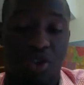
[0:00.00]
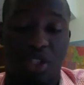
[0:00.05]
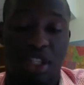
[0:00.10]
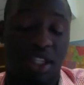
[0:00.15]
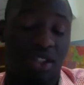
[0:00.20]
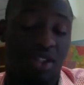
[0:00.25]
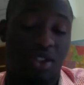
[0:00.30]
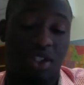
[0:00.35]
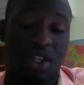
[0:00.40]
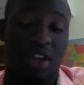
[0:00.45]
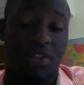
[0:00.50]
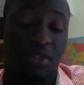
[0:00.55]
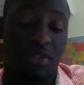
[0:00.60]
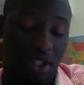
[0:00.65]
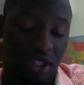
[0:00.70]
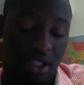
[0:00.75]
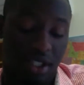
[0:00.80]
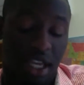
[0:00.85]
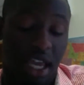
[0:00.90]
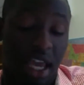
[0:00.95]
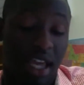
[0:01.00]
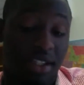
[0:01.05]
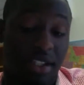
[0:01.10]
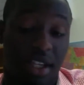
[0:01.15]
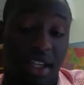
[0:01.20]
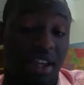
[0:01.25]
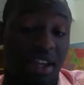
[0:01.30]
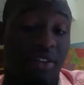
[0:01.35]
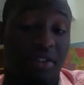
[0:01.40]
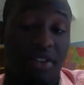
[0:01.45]
that yourself as a
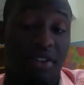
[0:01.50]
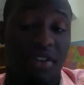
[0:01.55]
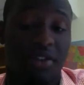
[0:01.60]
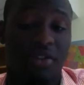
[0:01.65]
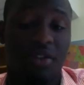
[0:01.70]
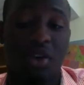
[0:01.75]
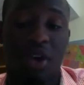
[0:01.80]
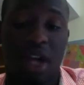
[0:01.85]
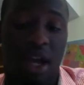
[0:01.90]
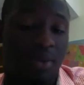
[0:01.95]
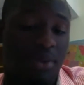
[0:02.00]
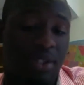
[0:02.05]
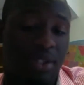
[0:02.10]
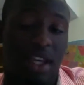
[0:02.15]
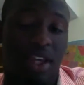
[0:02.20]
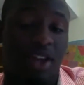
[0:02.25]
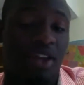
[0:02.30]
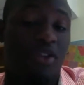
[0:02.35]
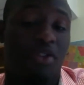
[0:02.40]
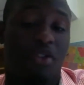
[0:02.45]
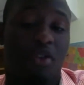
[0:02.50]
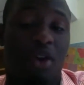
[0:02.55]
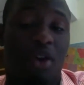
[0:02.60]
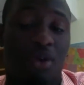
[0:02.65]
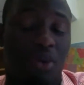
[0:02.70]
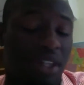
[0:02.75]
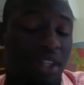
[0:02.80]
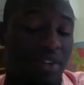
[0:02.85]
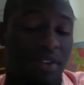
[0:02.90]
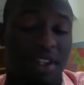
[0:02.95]
good fit for, I would say go for it
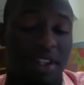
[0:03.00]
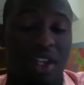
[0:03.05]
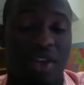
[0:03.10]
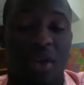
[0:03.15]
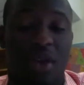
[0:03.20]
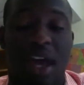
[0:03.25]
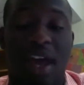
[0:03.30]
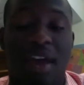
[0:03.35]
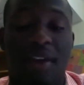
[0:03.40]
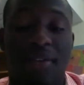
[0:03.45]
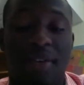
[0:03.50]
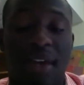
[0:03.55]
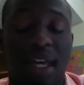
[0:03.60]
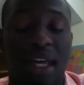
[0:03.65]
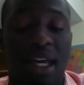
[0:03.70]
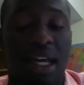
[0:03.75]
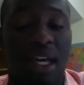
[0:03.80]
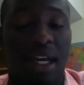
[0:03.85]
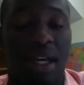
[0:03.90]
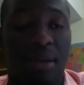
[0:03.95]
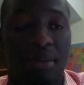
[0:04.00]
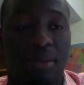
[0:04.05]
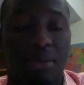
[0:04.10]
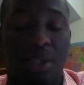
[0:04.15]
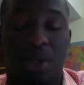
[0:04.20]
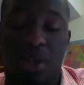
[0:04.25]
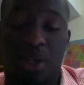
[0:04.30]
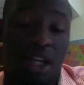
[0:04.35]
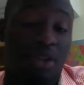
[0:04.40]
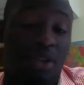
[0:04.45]
with everything you have.
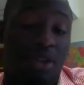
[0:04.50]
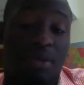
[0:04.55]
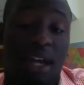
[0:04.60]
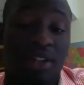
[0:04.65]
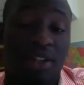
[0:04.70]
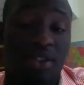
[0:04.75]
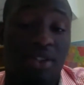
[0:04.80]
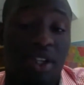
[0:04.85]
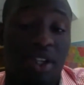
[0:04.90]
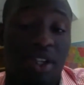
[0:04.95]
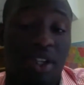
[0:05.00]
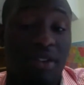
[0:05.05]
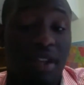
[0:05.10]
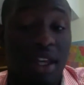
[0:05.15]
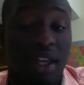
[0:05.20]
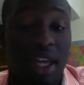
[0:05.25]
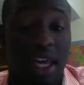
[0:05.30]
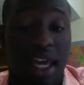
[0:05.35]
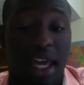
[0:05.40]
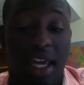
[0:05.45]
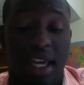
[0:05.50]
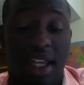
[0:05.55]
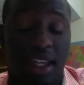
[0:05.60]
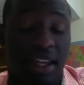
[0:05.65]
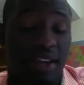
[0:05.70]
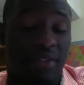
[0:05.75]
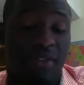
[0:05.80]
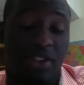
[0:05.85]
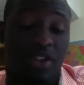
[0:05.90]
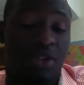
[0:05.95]
Don't undermine yourself, and
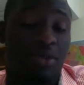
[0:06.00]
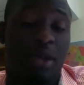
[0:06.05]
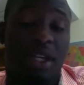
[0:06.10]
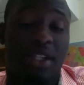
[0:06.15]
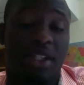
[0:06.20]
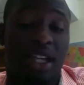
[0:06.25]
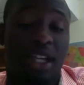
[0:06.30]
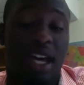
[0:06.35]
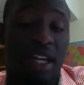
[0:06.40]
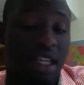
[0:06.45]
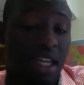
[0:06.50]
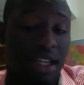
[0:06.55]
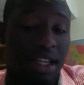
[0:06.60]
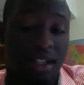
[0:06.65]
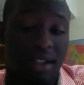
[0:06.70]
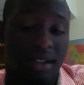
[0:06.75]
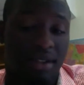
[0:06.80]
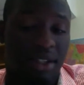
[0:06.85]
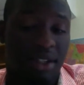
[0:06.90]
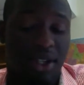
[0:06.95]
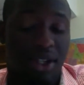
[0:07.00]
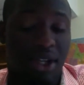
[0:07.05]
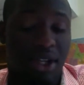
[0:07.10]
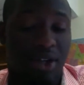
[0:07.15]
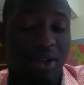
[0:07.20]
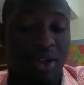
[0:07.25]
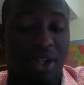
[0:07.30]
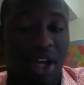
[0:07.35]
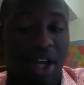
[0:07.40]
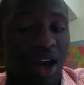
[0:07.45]
give it your best shot, and
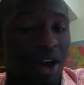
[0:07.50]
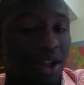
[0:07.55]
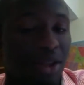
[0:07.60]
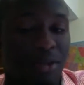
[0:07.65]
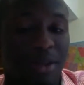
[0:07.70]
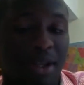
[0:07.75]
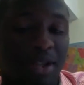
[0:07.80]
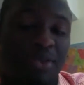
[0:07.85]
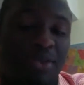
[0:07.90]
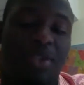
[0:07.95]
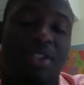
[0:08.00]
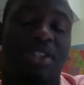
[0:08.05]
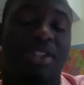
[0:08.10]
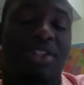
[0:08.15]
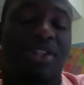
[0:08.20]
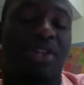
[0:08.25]
all the best wishes.